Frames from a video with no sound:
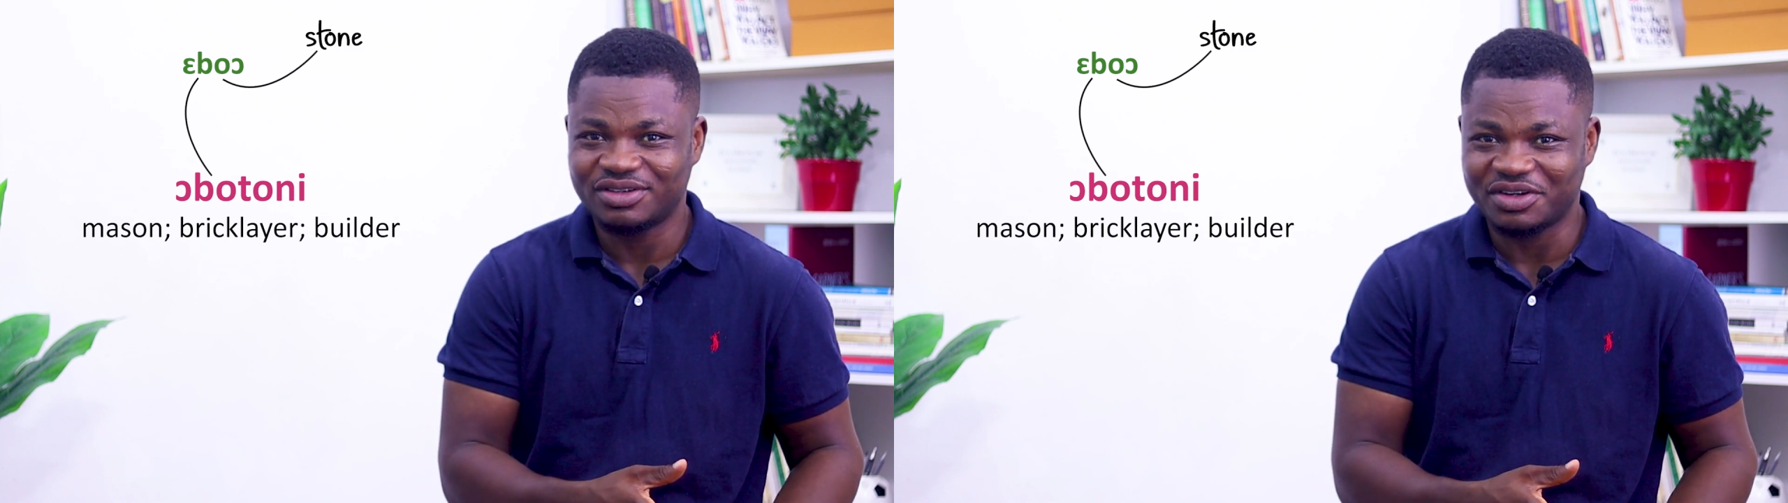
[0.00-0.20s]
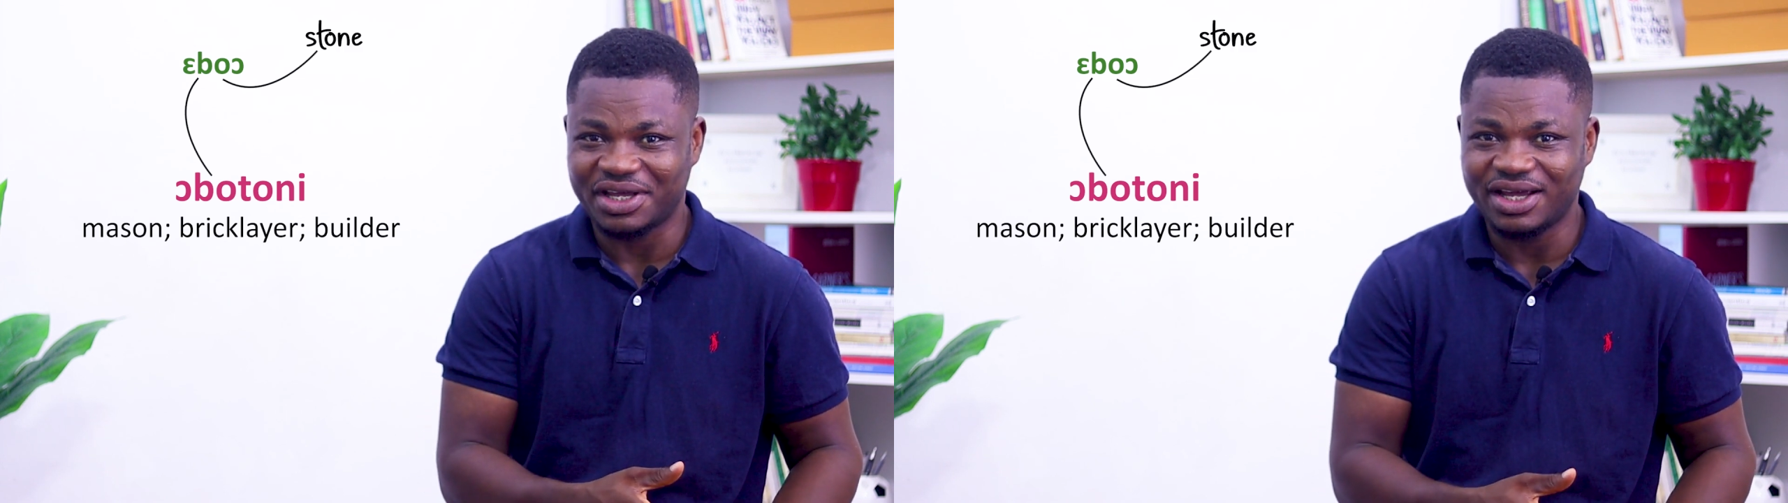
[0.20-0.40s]

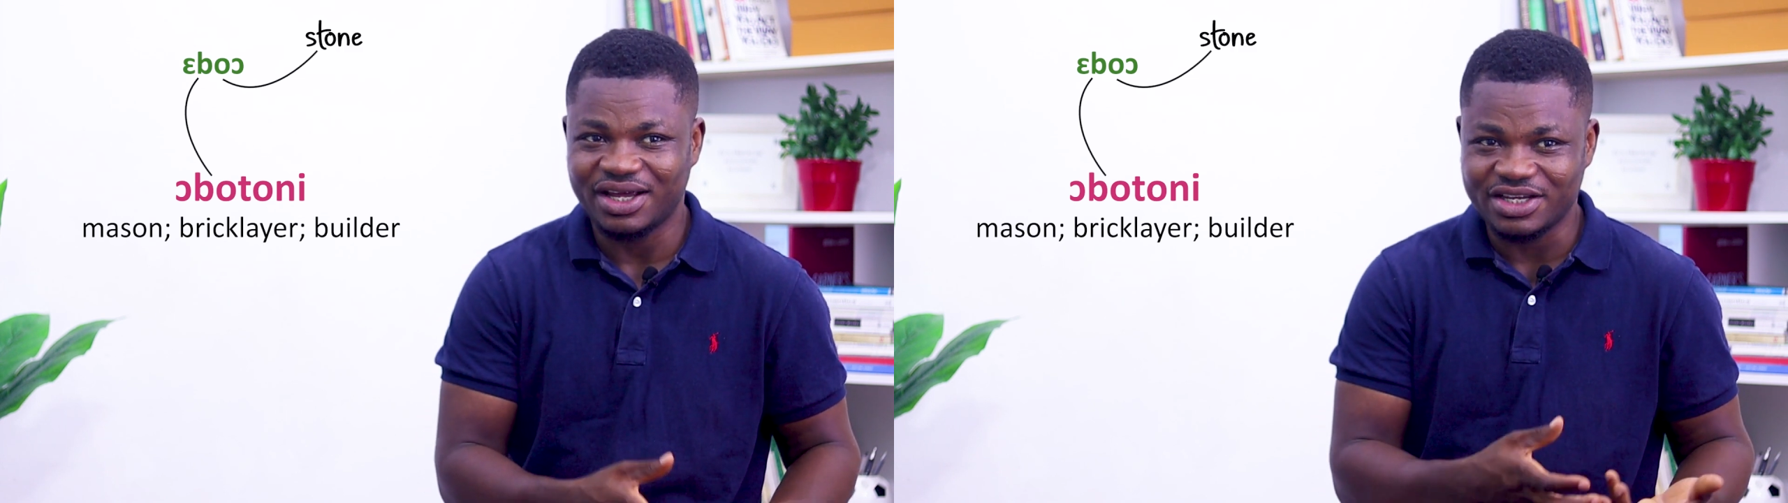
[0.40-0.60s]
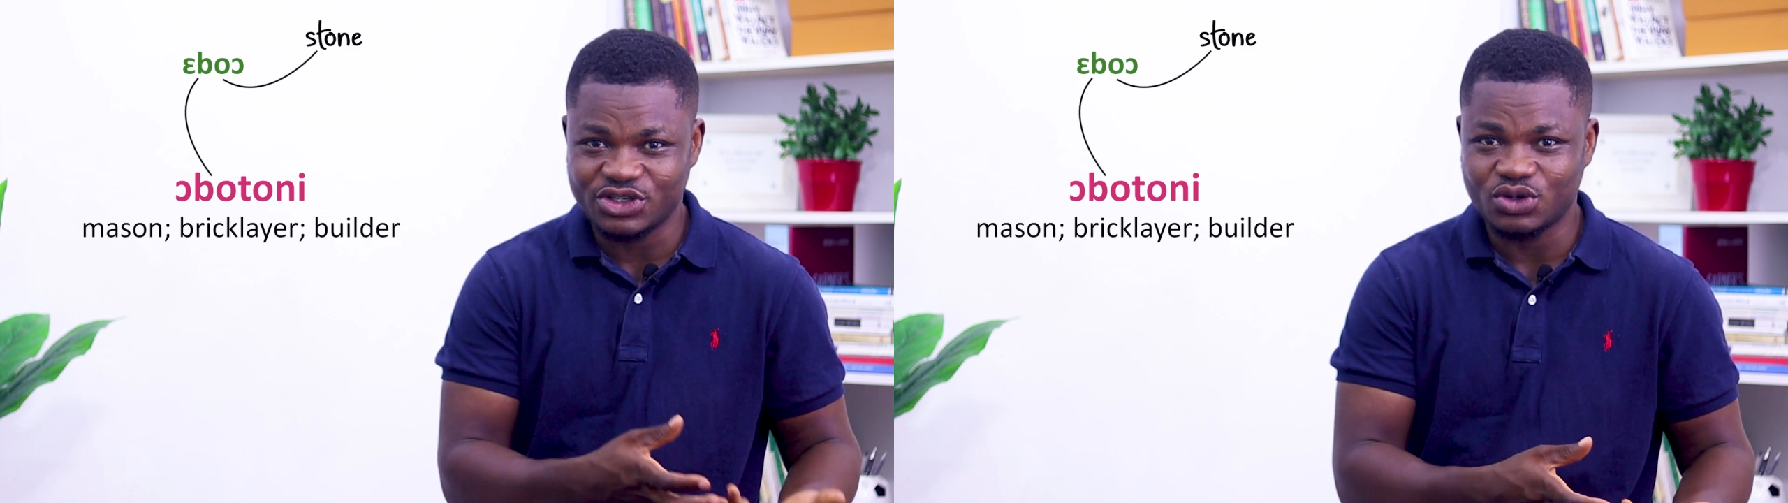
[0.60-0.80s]

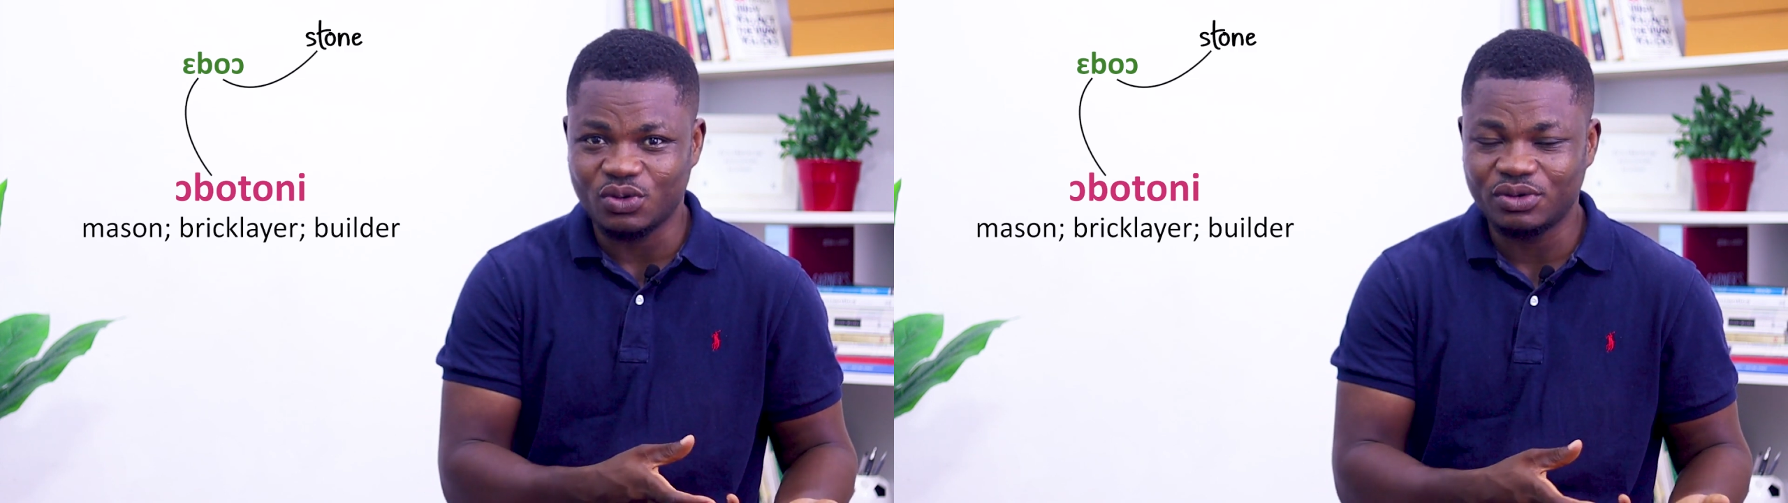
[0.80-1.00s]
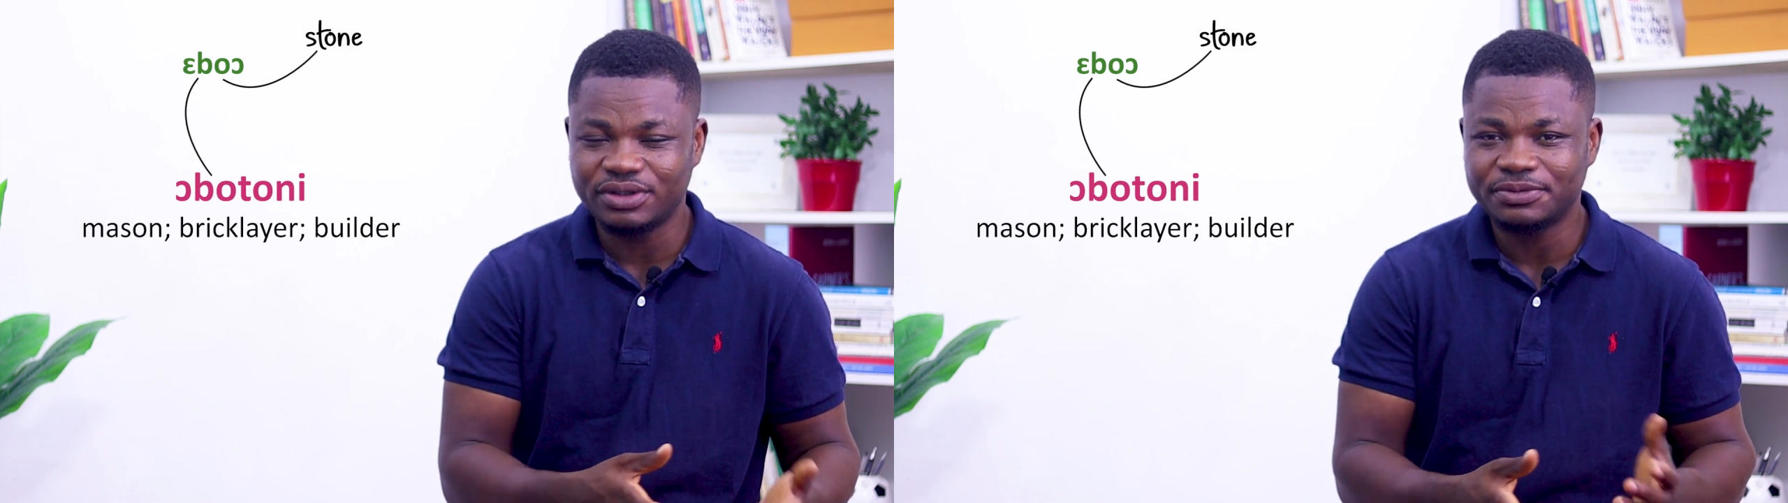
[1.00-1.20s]
okay? A
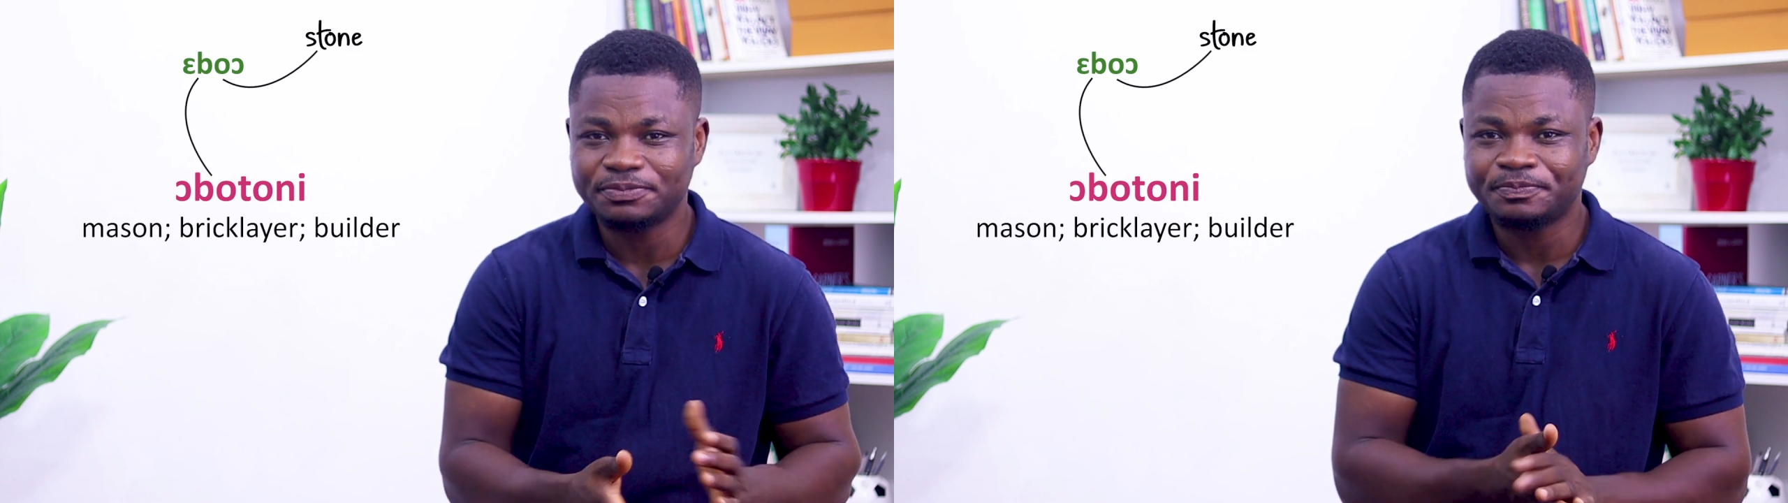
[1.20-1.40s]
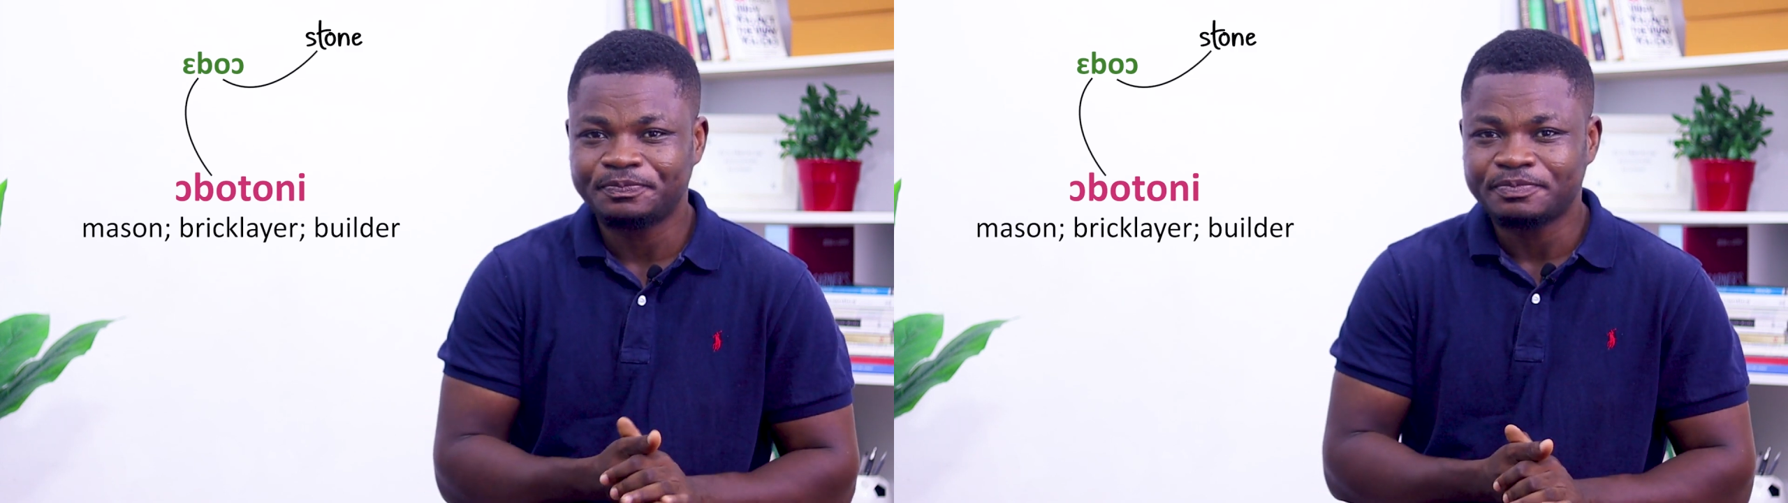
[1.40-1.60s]
stone.